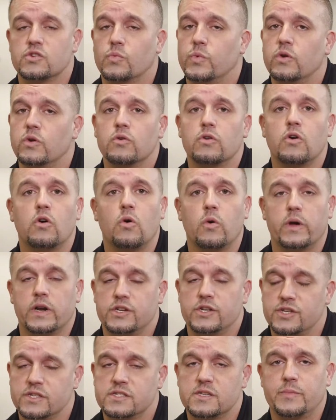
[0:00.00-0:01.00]
we don't go and
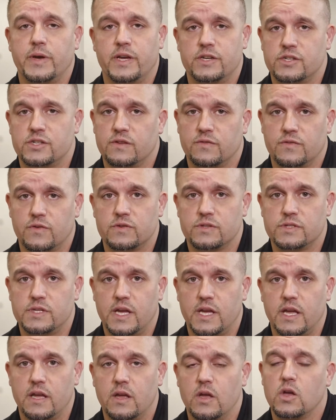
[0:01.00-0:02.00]
adjust the patient the first
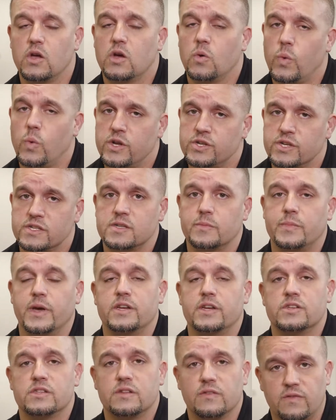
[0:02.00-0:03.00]
day, we adjust the
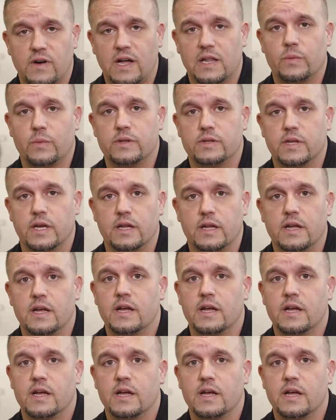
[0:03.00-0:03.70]
patient the following day.